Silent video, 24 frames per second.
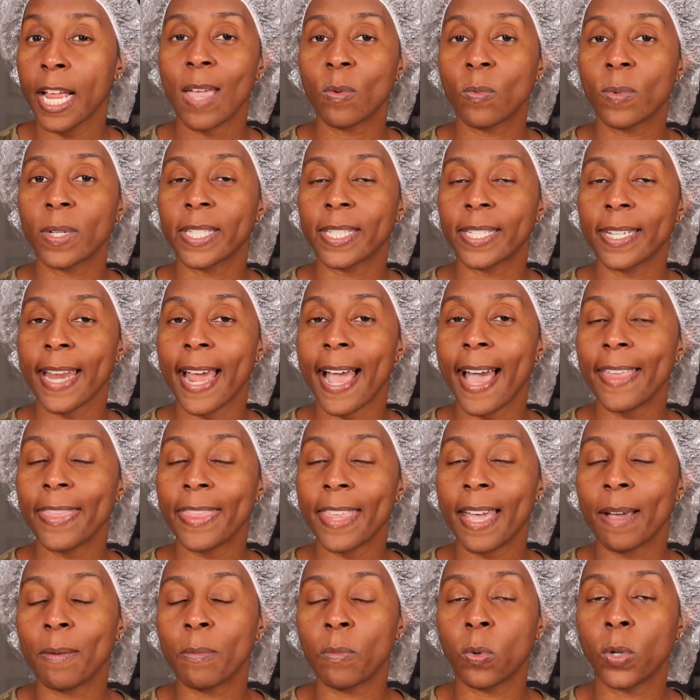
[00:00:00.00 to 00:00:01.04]
it was not
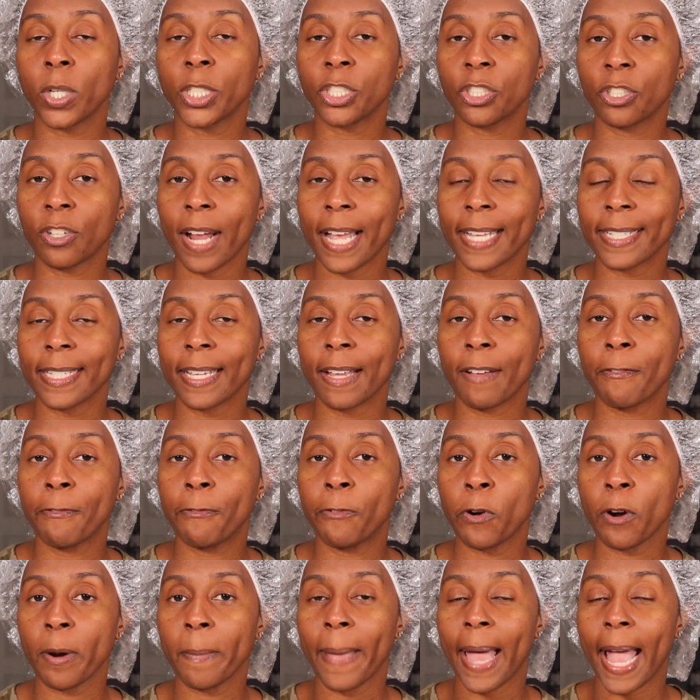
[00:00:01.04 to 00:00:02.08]
that moisturizing
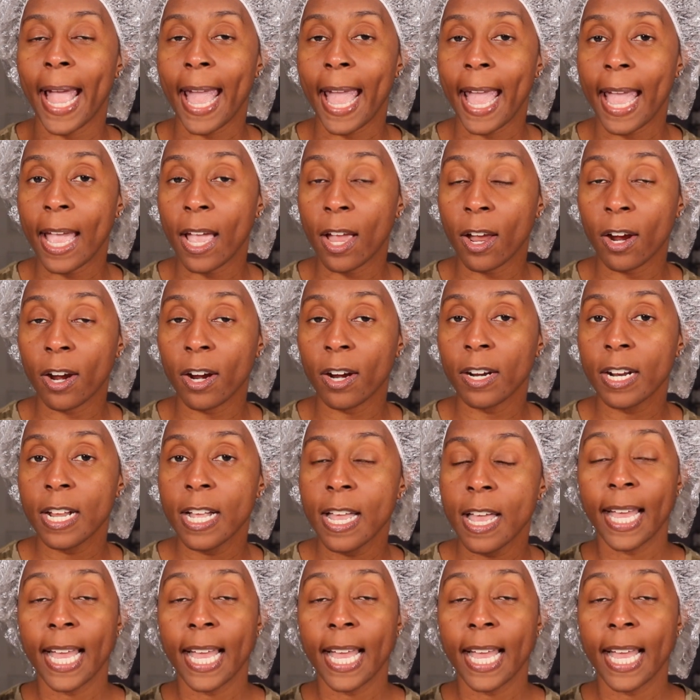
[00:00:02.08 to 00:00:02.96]
for my hair.